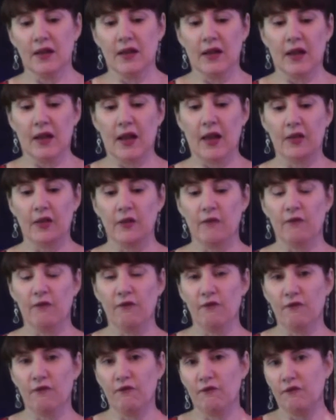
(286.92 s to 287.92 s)
And the
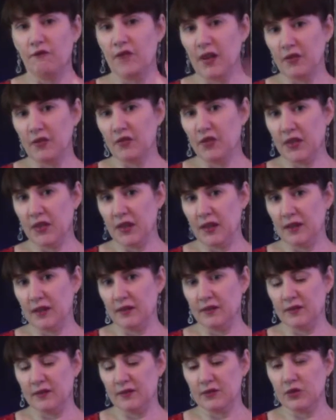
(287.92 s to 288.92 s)
fifth
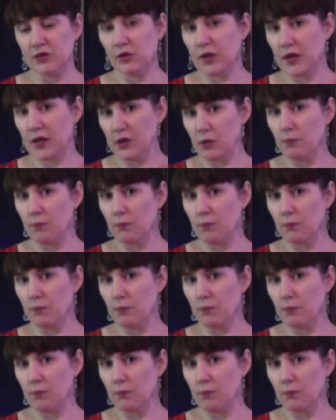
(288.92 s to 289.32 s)
thing, so can